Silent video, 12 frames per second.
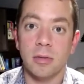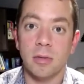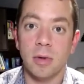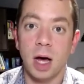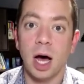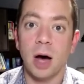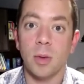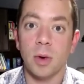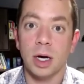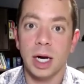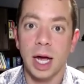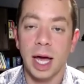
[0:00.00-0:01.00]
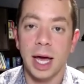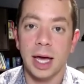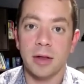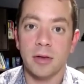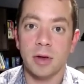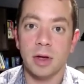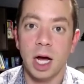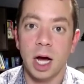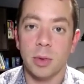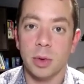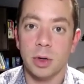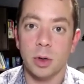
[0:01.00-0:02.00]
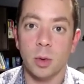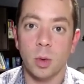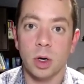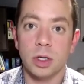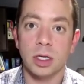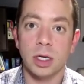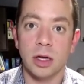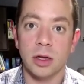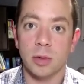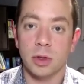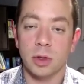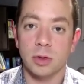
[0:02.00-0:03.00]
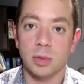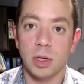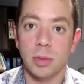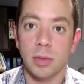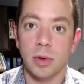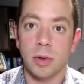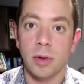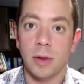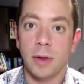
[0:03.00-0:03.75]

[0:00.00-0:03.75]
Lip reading: how we're going to handle it, how we're going to work together with those people.